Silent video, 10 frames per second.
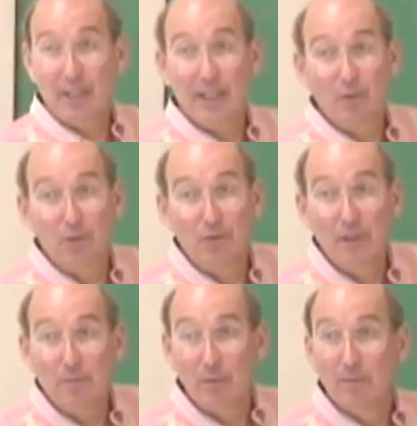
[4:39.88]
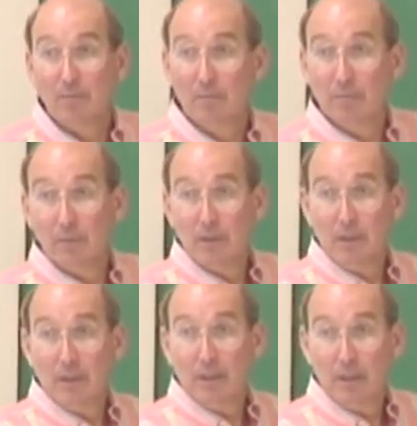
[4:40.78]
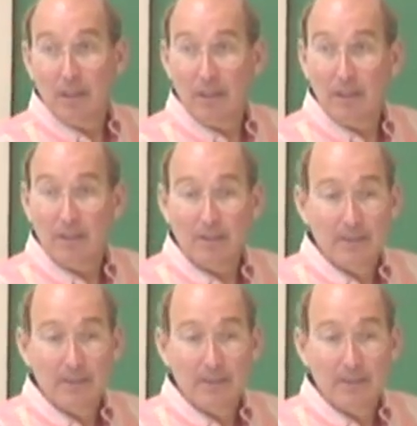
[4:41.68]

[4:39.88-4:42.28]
thinking about class and school with students and